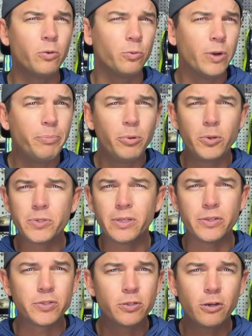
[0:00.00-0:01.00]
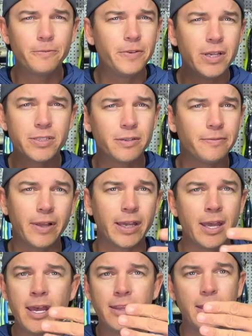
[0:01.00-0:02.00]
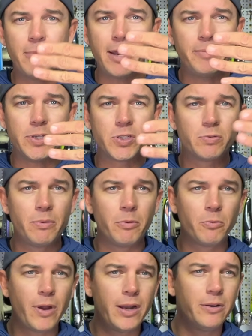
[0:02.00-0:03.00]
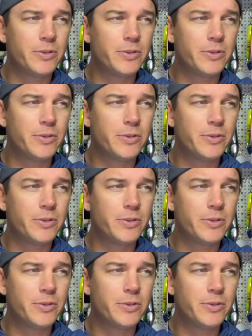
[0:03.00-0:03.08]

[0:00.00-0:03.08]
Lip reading: ripples on the surface of, like, they might be swimming right under the